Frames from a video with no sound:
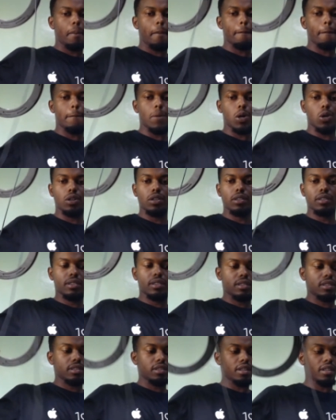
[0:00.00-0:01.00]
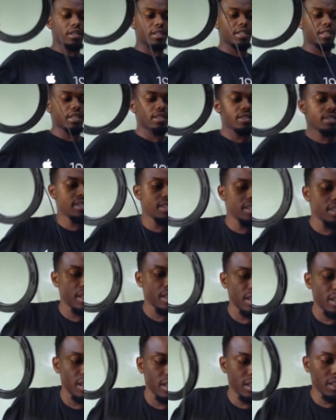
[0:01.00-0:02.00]
box, and it has
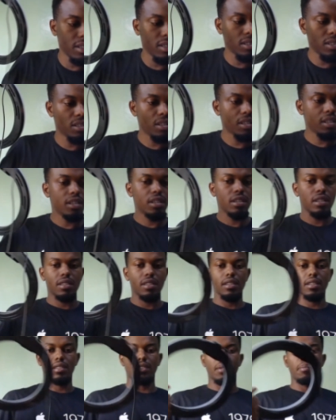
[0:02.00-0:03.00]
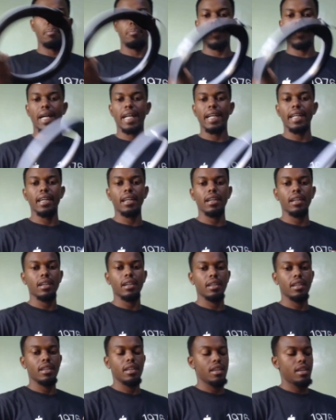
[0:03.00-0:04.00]
some padding
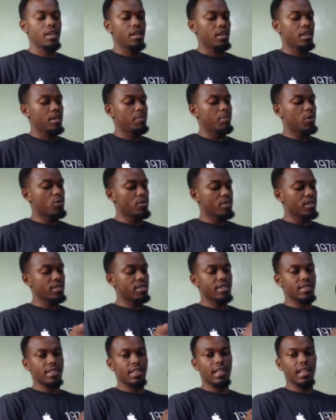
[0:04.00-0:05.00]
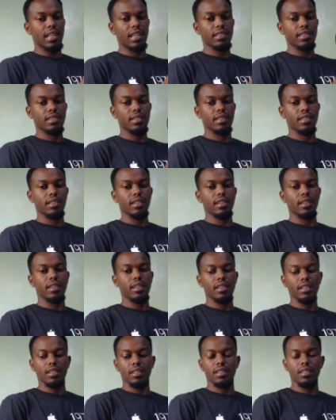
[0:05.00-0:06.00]
because this is glass
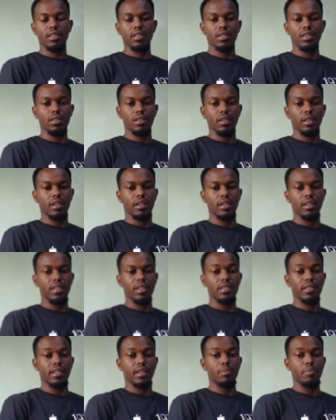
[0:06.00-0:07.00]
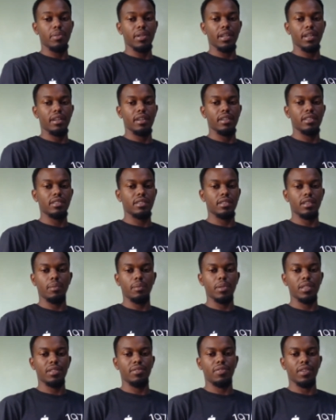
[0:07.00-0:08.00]
and it can break. It's a bit
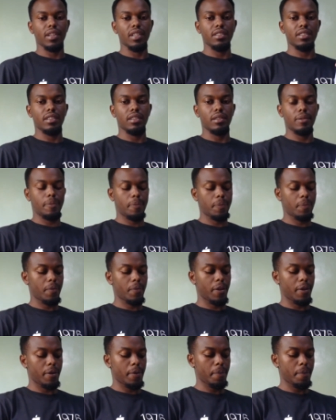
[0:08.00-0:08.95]
fragile. Yeah.